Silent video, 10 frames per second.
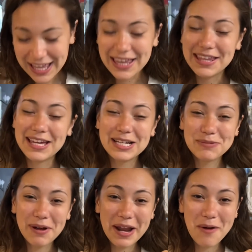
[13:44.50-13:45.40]
They just
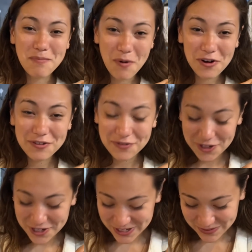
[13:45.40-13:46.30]
brought out more
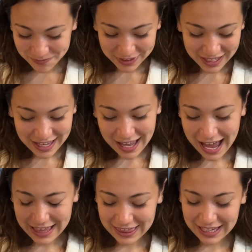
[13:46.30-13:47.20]
food.
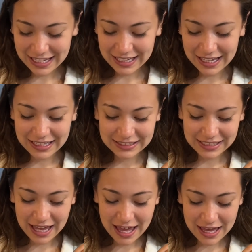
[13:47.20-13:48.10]
I think it's
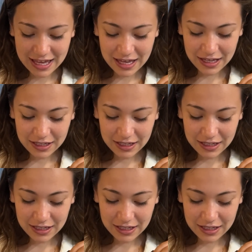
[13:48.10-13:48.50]
a